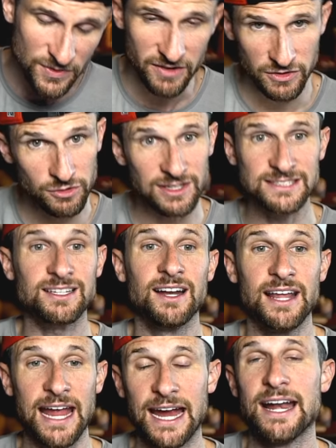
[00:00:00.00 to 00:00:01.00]
If you release it
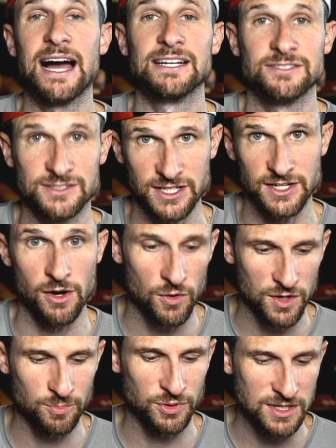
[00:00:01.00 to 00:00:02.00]
on an anhyzer, it's going to
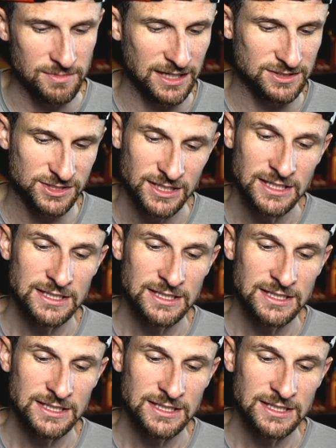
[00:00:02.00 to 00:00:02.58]
hold it pretty much,